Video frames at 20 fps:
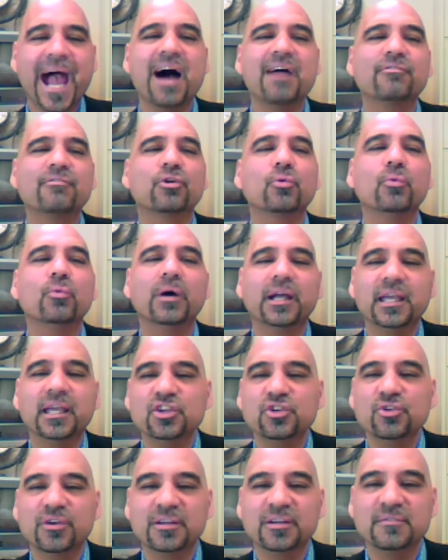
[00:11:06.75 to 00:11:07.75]
What
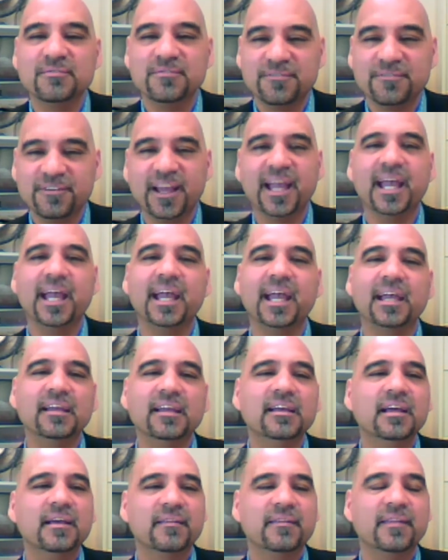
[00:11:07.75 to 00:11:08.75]
do you have
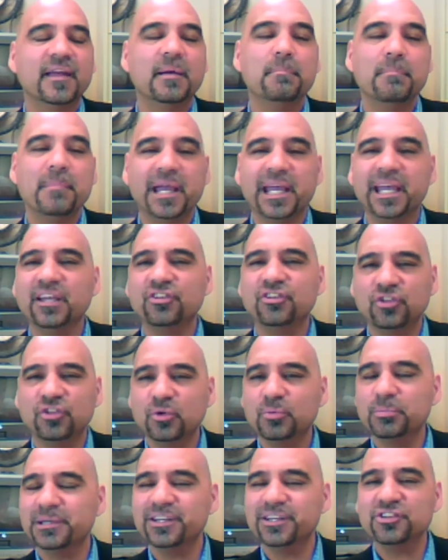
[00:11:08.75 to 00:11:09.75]
or what can you
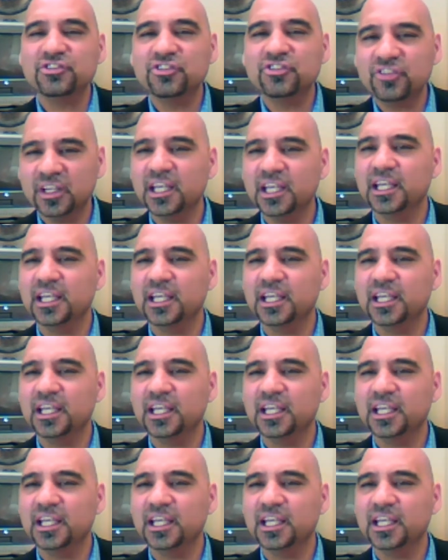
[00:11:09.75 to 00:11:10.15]
convey